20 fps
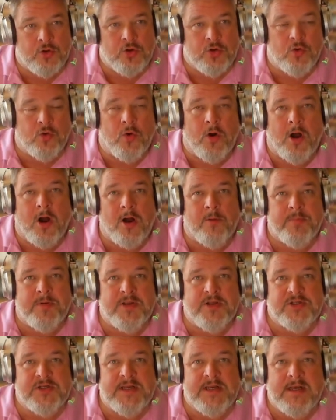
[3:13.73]
your
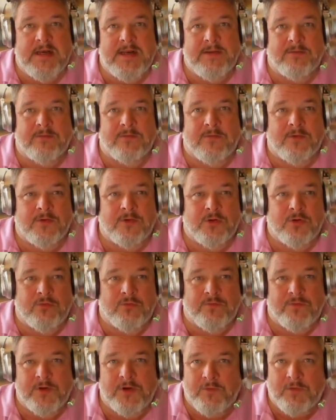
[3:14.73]
RPG lint
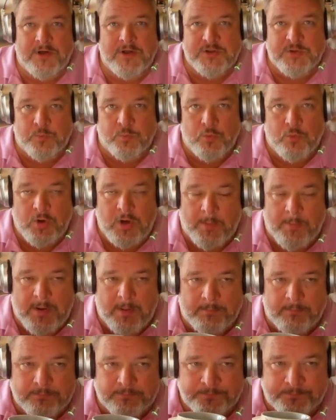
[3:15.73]
configuration will come
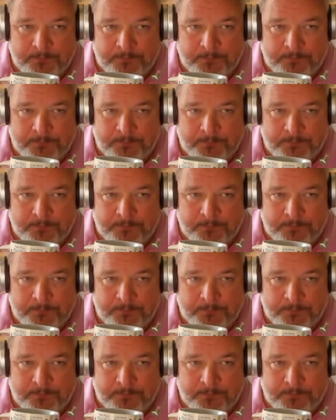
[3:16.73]
up.